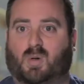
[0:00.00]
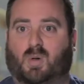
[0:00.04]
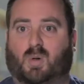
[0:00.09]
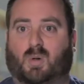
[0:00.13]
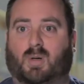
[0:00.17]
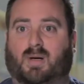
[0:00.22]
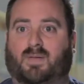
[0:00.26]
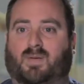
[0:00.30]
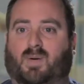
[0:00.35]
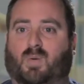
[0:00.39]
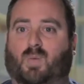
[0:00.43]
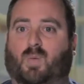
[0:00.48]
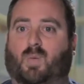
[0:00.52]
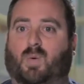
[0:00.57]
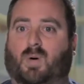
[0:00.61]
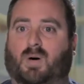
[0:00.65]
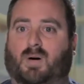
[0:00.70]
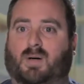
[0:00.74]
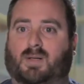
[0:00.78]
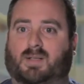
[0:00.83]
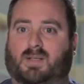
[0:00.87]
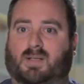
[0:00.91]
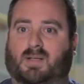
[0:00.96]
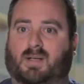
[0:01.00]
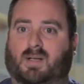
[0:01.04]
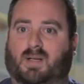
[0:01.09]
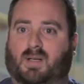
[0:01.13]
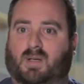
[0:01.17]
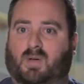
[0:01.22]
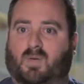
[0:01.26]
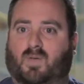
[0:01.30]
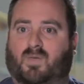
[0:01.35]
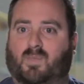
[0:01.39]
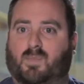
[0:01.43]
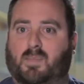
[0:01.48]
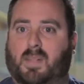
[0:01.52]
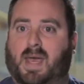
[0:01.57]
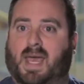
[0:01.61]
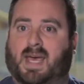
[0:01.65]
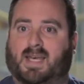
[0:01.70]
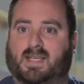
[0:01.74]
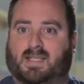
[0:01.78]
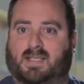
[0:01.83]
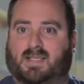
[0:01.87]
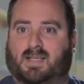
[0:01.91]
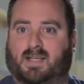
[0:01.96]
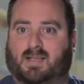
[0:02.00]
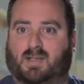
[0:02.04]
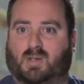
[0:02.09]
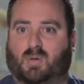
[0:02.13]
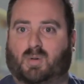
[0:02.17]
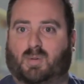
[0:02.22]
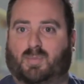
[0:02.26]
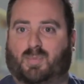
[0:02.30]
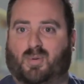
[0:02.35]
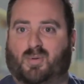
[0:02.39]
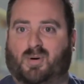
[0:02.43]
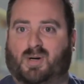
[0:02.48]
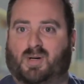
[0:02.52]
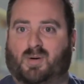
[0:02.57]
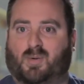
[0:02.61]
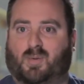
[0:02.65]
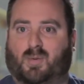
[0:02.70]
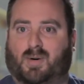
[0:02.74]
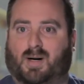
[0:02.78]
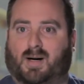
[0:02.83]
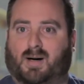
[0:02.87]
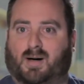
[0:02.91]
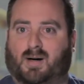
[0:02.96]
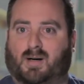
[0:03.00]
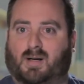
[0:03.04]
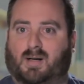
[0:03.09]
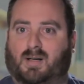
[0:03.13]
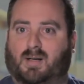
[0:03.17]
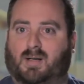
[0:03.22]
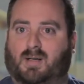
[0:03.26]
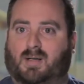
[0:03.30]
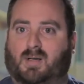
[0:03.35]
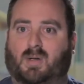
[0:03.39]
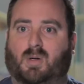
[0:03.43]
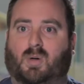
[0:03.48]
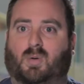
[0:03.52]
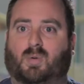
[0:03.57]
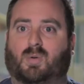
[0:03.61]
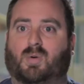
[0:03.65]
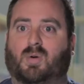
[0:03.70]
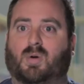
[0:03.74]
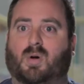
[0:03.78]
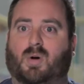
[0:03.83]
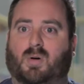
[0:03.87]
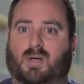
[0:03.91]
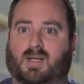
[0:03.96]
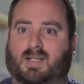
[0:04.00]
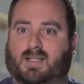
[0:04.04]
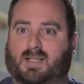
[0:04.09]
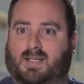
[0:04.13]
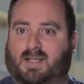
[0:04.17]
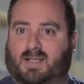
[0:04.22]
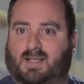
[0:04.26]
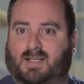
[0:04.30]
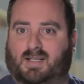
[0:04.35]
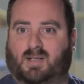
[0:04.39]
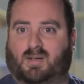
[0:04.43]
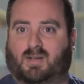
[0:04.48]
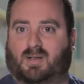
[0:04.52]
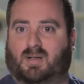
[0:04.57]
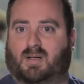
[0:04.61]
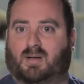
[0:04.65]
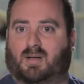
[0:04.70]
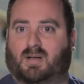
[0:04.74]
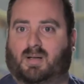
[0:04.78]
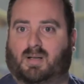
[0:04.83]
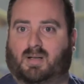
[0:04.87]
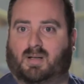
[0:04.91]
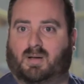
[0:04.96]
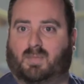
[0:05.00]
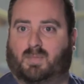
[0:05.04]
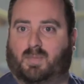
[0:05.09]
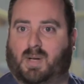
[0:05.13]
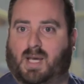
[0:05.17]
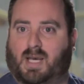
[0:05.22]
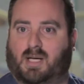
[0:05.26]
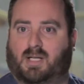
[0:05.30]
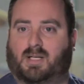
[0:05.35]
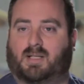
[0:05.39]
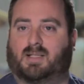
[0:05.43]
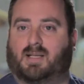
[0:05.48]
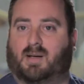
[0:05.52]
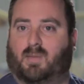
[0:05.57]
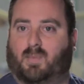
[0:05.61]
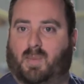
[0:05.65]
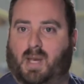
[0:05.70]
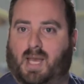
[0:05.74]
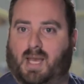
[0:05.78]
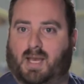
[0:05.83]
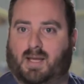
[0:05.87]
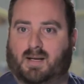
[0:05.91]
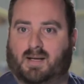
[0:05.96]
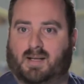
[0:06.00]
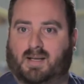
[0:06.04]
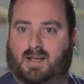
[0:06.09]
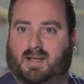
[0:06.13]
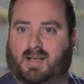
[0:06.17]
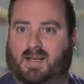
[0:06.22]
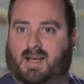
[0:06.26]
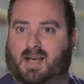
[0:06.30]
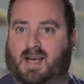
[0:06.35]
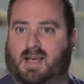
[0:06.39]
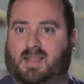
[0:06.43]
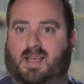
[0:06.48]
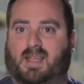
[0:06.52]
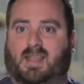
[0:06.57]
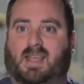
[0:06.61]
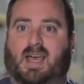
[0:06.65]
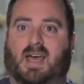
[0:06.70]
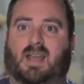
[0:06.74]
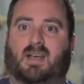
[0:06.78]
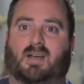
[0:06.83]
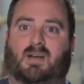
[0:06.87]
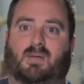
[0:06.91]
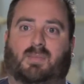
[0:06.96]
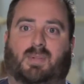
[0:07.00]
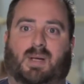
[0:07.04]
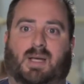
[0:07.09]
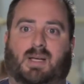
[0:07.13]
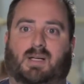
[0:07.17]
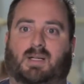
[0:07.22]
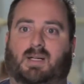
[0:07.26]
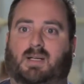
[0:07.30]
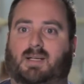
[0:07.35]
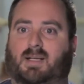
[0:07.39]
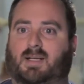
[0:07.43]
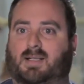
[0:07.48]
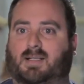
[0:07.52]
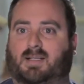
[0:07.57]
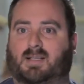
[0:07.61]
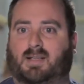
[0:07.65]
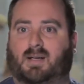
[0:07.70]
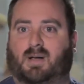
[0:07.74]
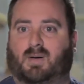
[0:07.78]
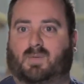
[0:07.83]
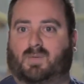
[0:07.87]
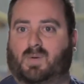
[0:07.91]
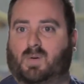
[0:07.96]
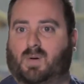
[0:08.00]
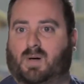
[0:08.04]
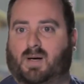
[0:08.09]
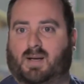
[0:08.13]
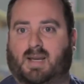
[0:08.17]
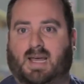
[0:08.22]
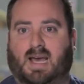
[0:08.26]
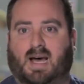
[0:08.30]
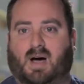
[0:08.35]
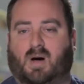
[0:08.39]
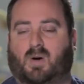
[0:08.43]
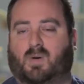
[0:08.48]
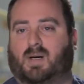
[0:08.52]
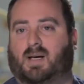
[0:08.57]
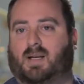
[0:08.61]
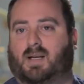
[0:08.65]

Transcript: Or even worse, you've masked it to a point where you don't notice it until the patient's in pain. And then that patient needs a root canal,